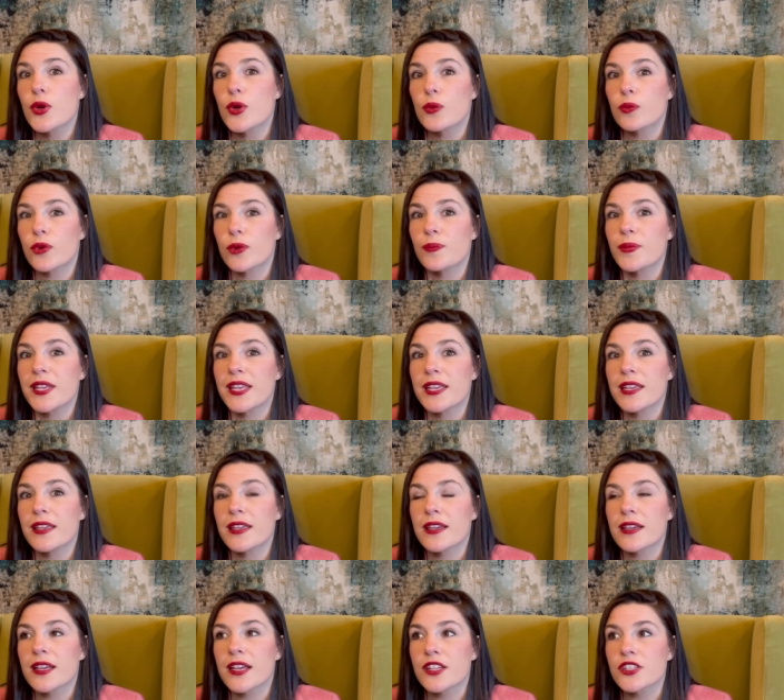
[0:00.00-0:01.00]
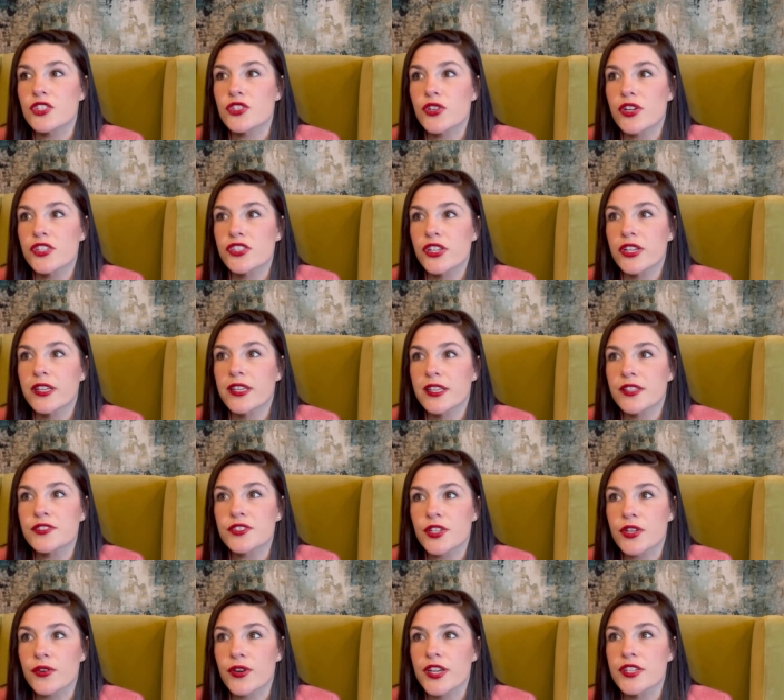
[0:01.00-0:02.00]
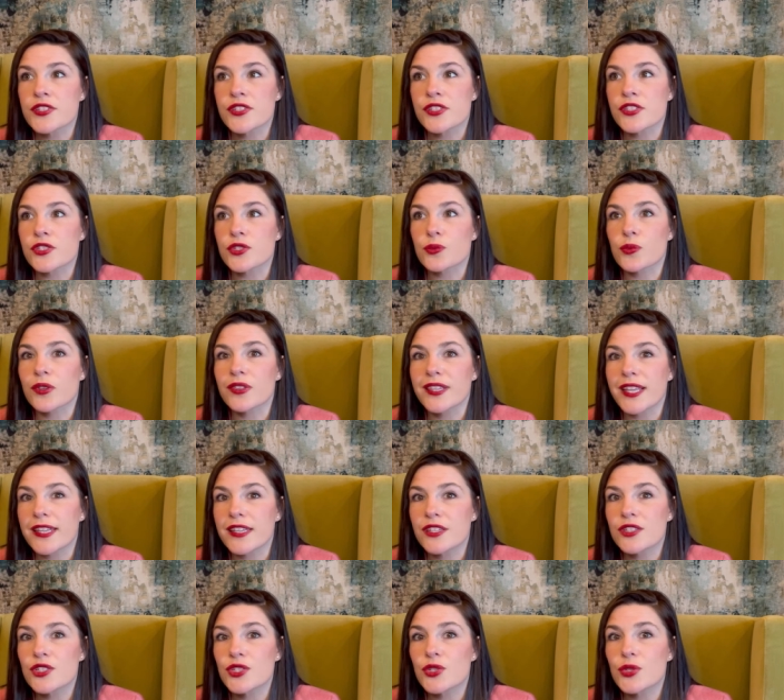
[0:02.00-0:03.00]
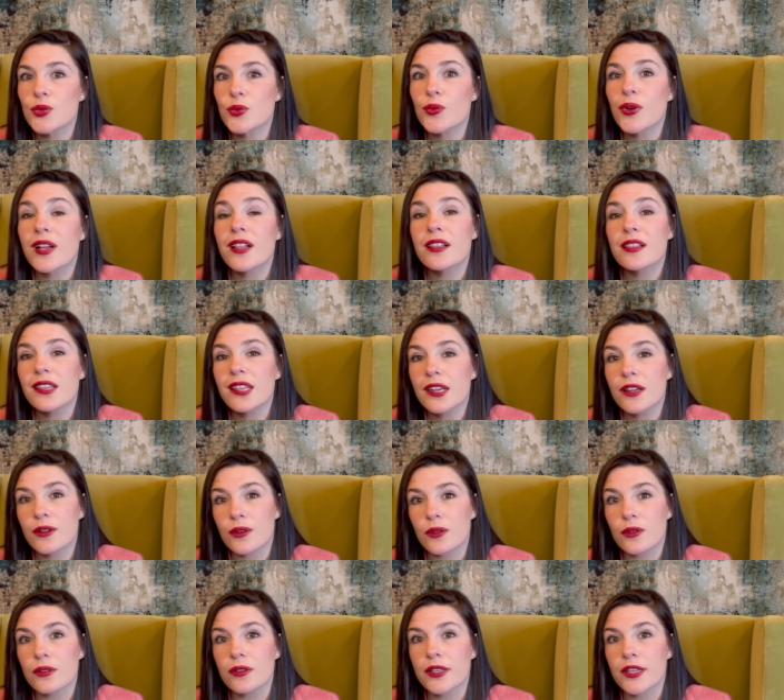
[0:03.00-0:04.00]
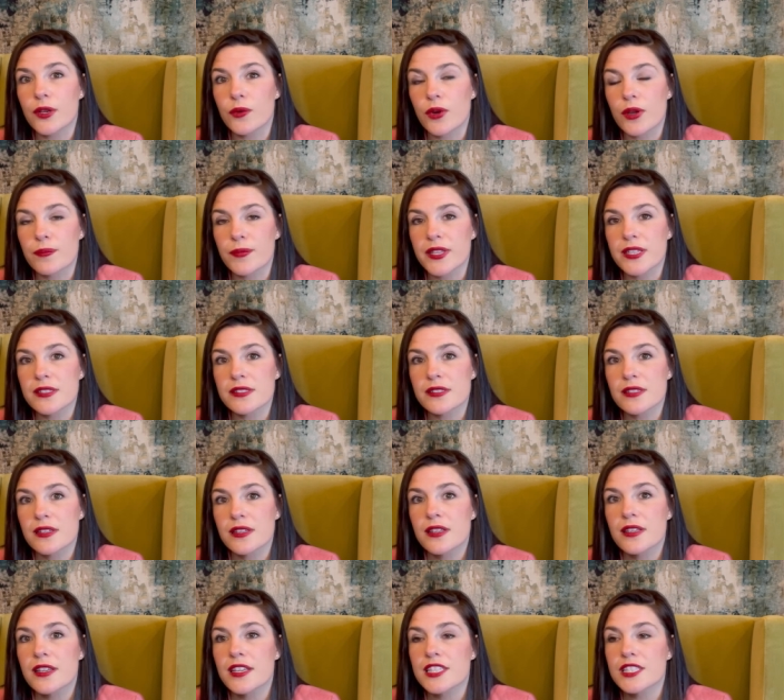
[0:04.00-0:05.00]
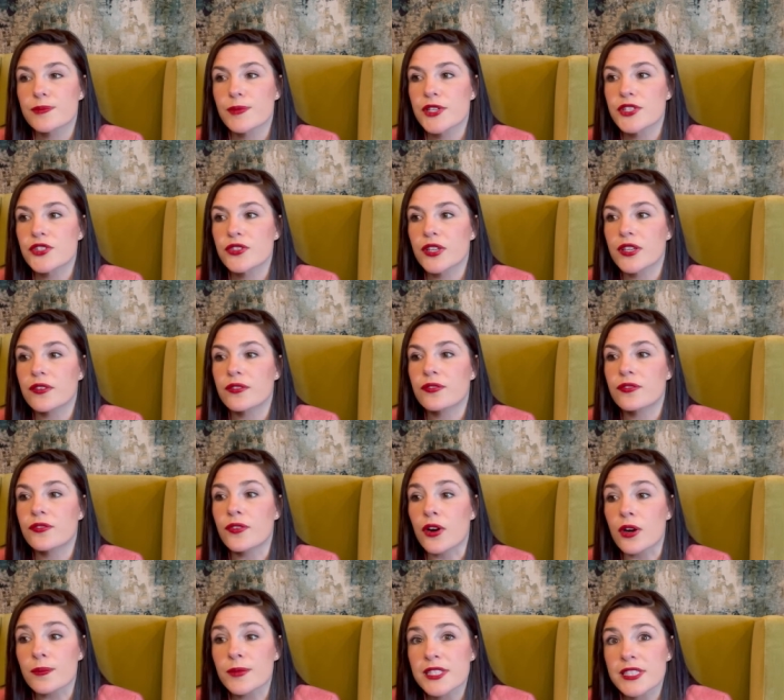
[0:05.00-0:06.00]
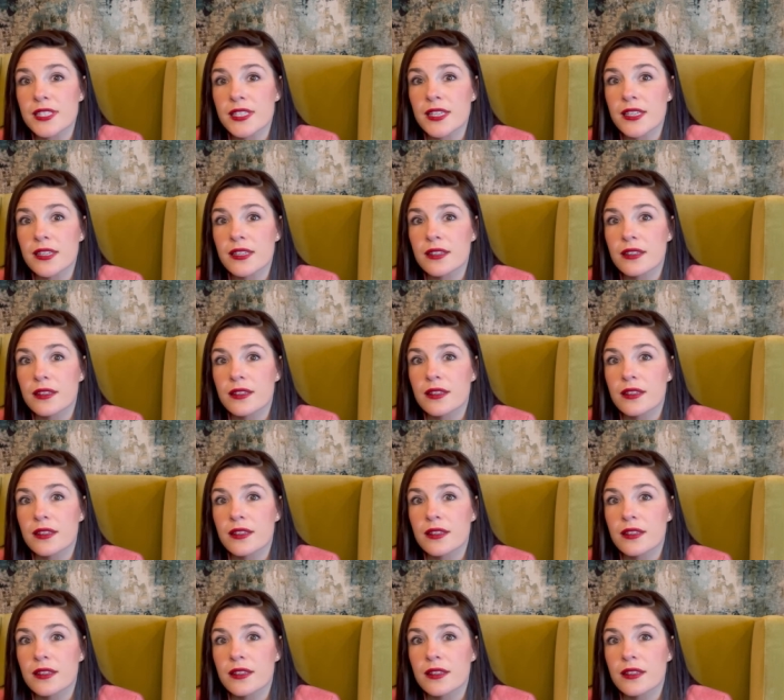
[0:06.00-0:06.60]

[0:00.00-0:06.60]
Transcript: would be construction considerations related to clinical equipment, especially pharmacy